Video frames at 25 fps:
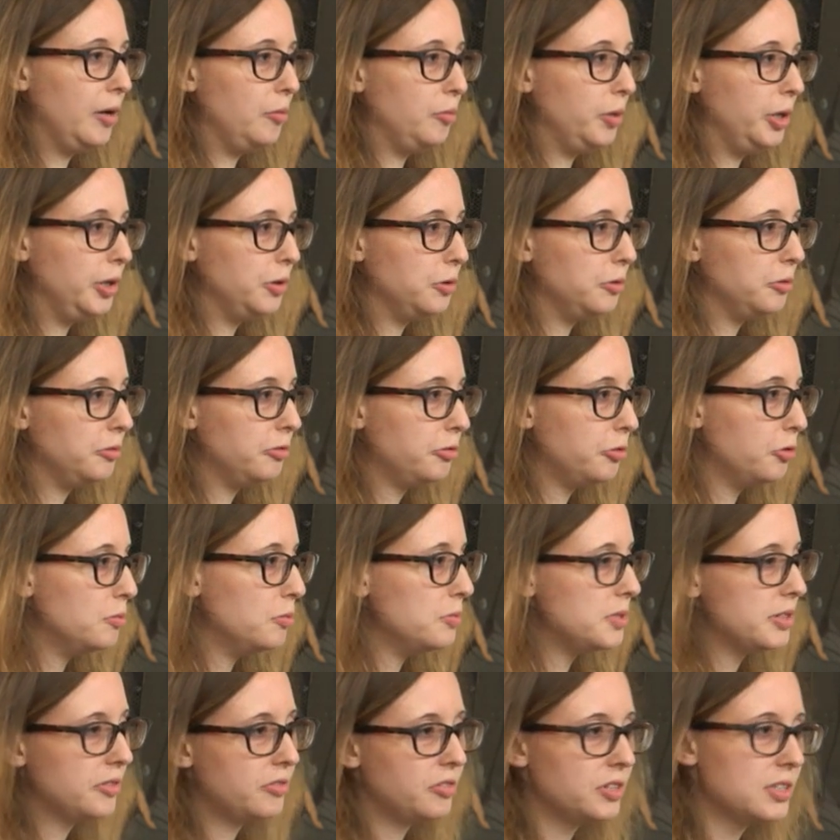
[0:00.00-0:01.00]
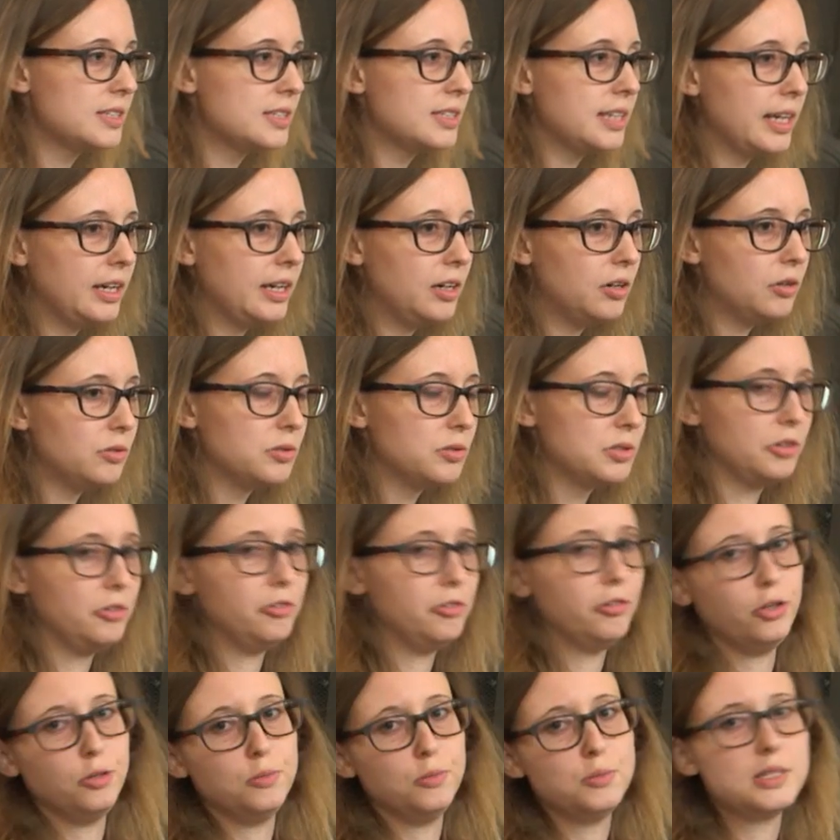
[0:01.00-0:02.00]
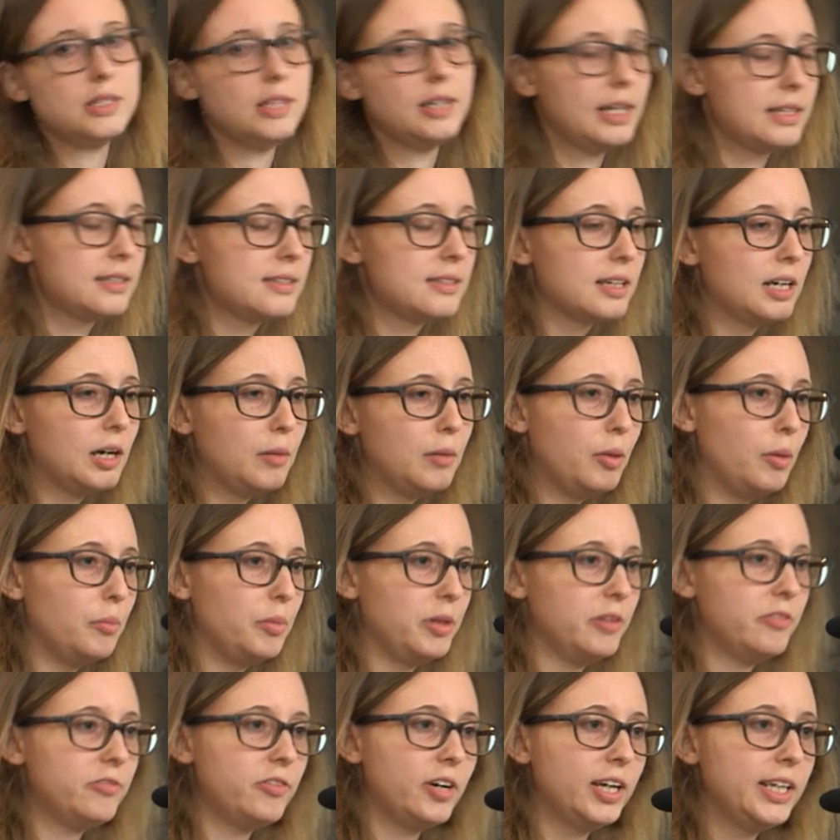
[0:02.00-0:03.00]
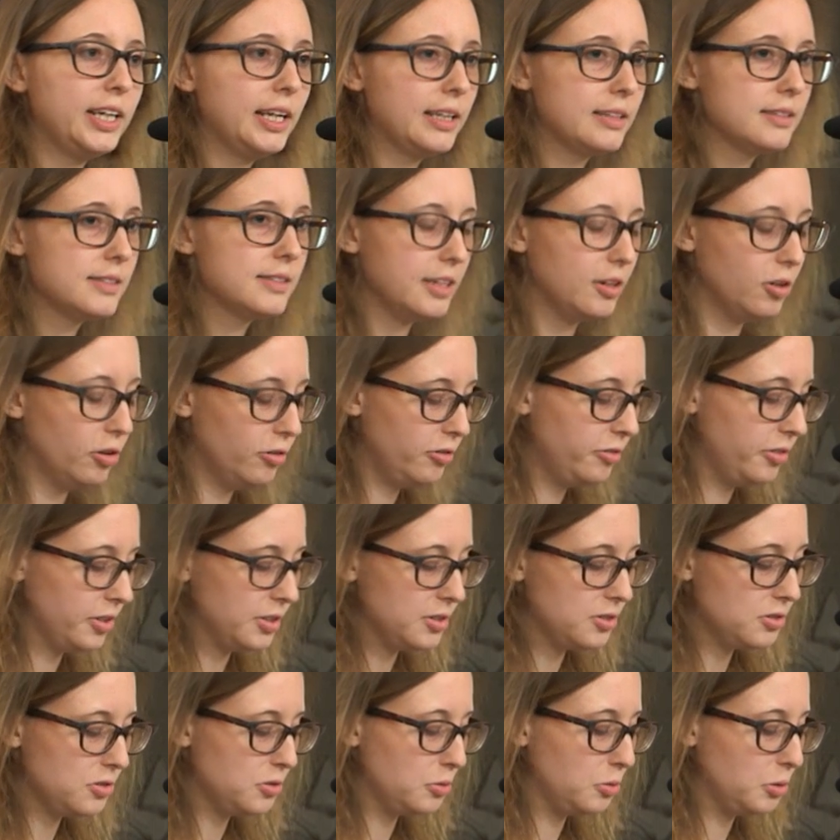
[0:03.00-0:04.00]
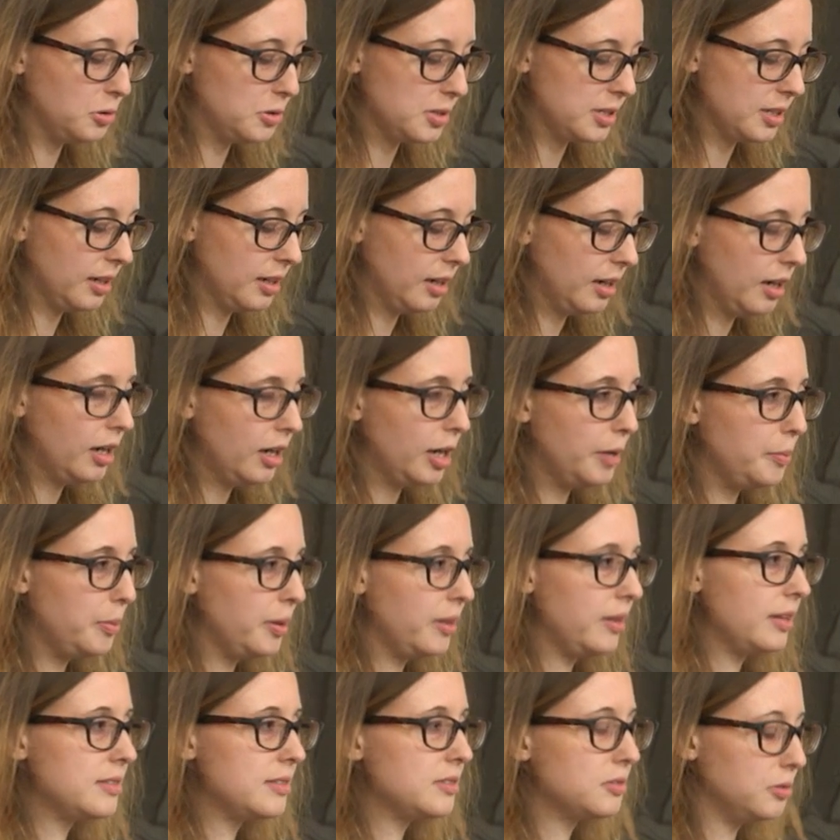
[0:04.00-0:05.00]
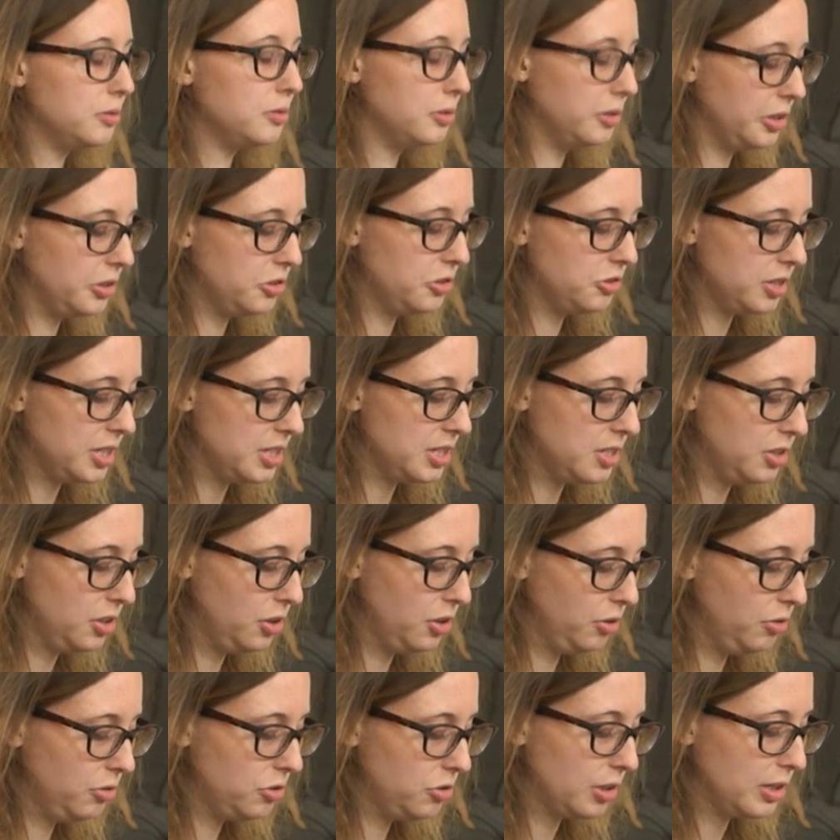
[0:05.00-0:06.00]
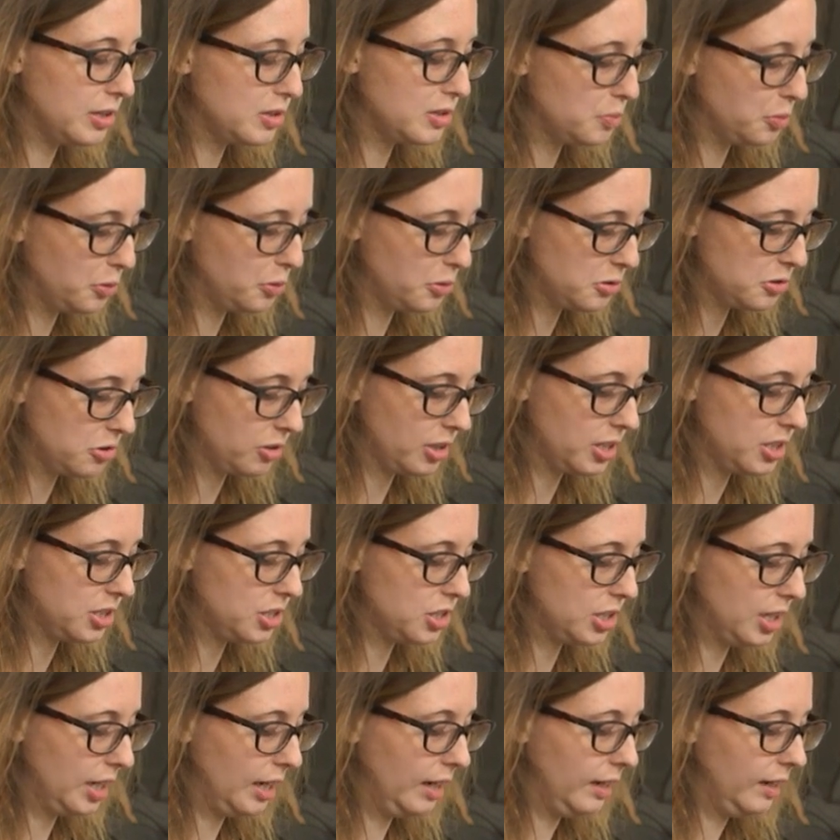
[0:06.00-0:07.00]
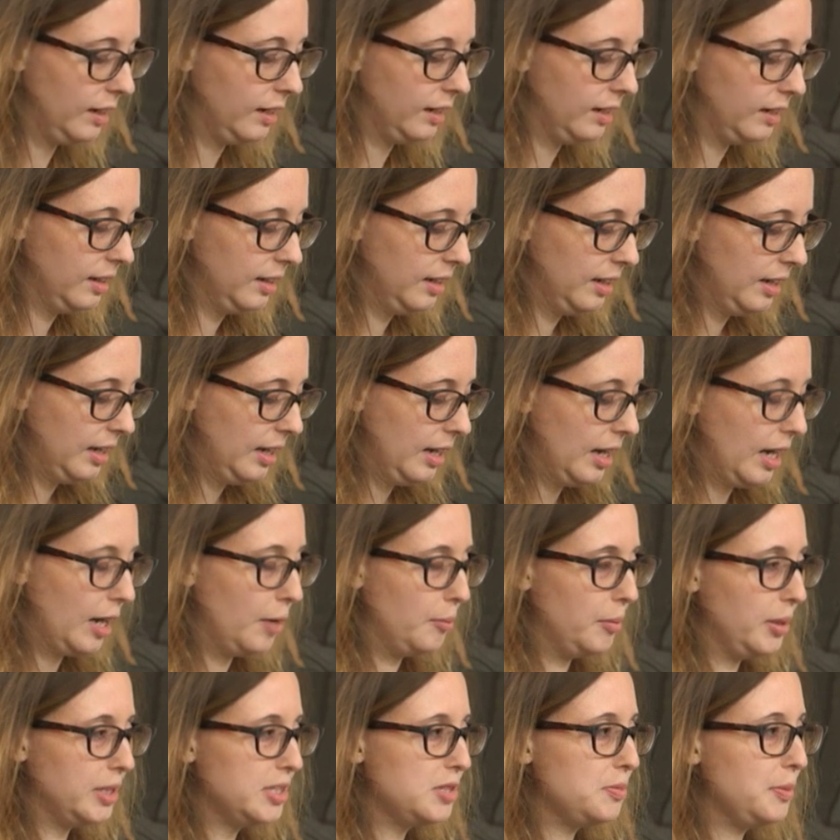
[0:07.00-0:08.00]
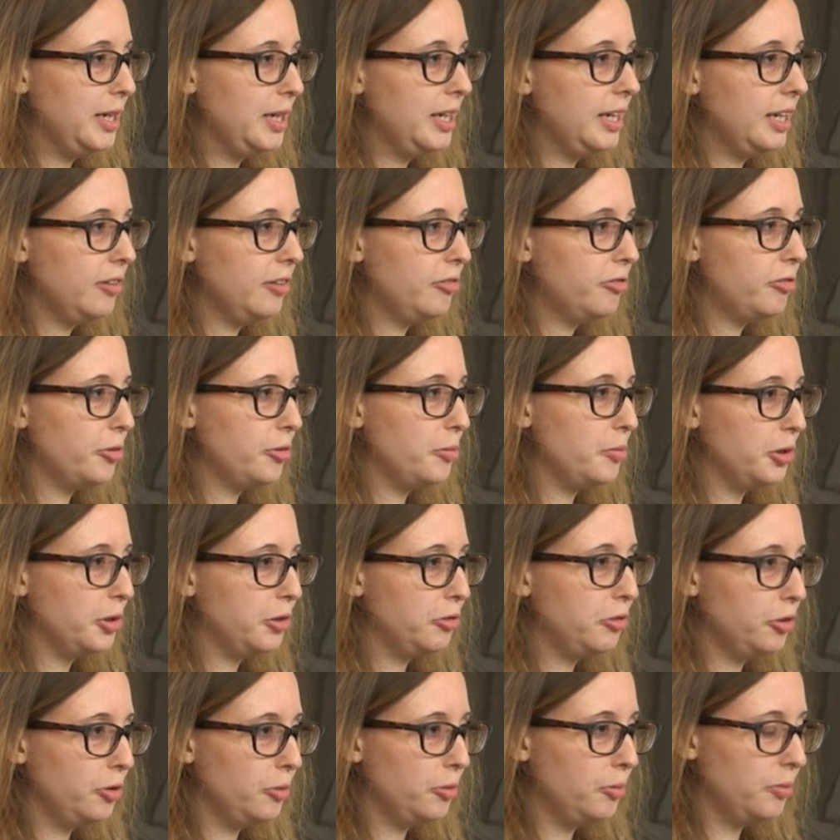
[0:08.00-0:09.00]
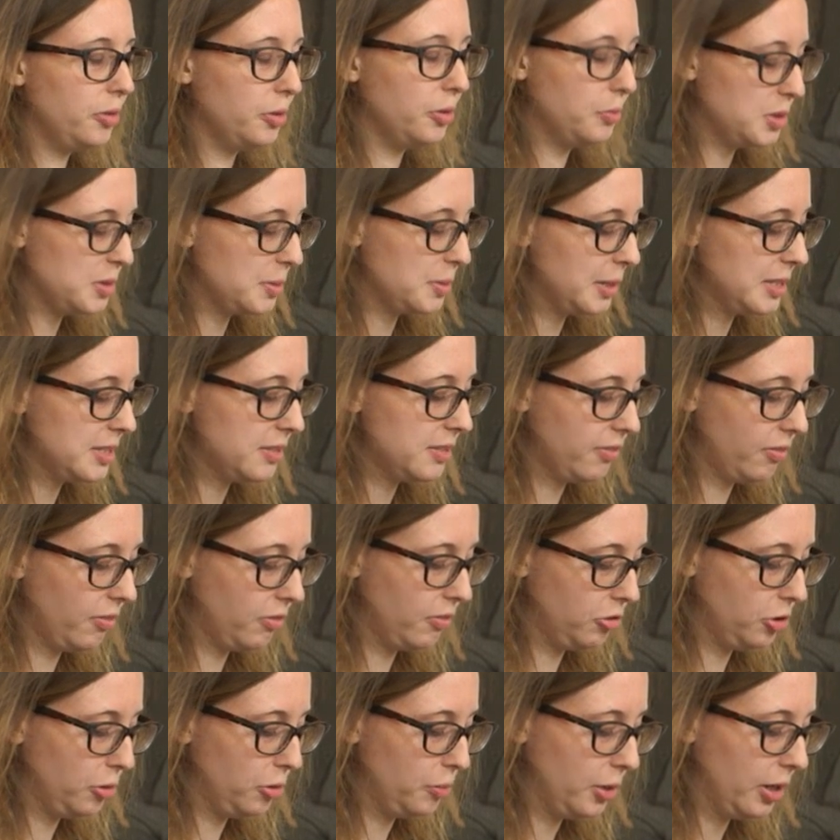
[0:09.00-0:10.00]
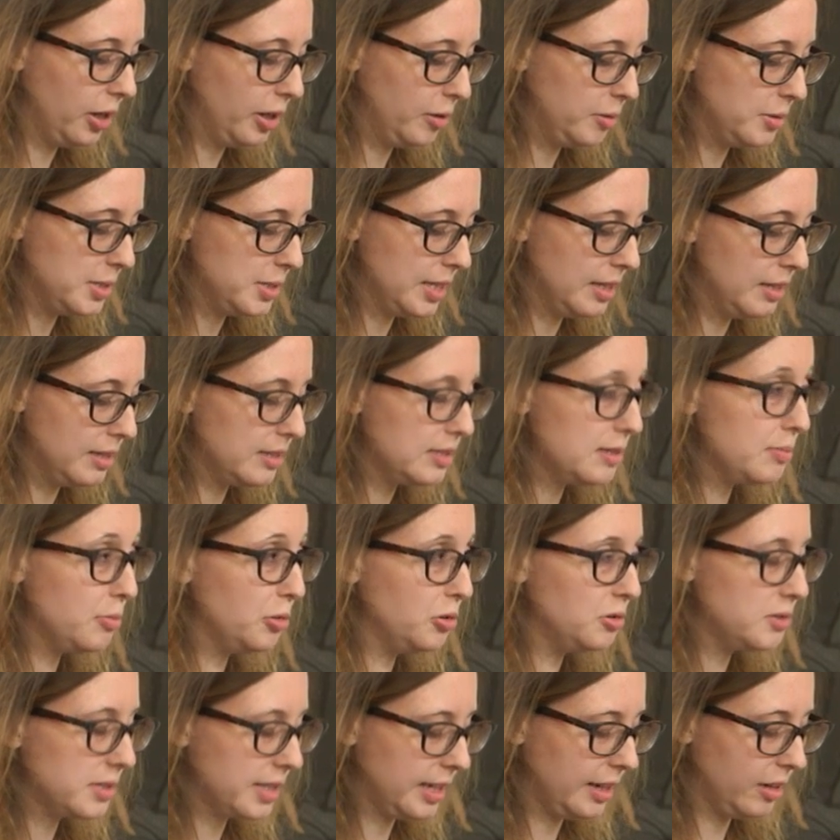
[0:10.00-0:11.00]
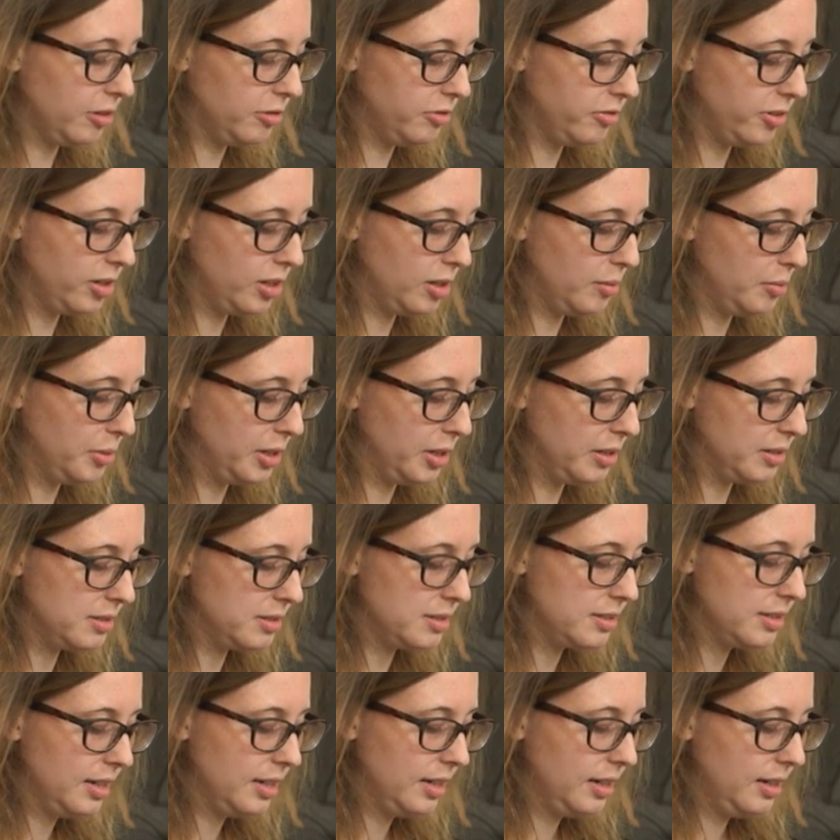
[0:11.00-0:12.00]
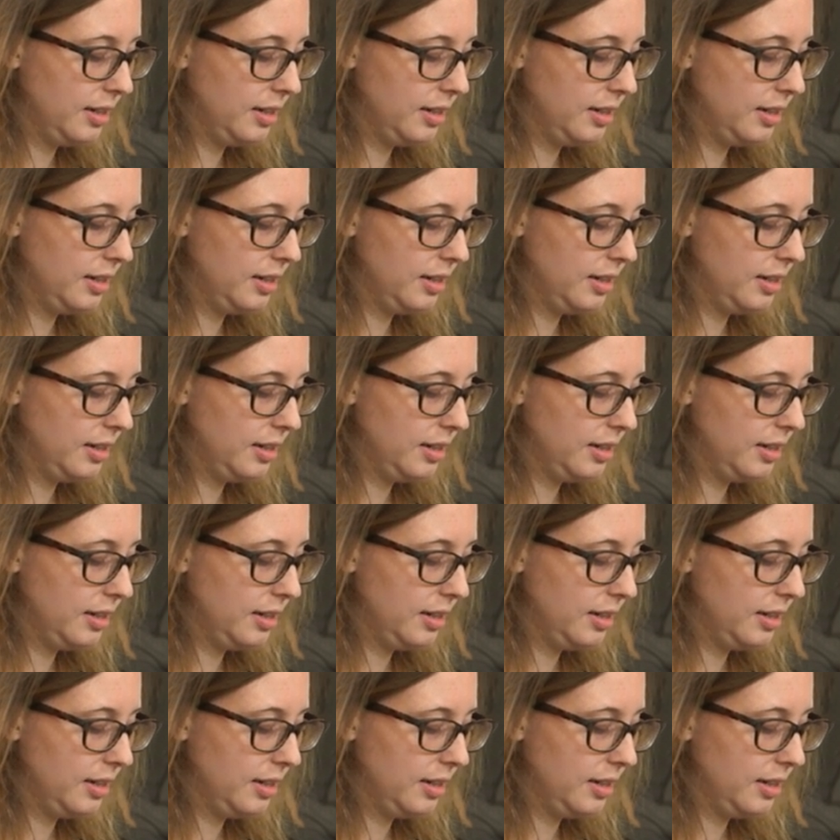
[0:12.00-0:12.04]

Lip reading: We all formed different stakeholder groups and had to come up with financing offers towards a hypothetical country's new transport strategy. And speaking from the perspective of the group that I was in, the small-scale farmers,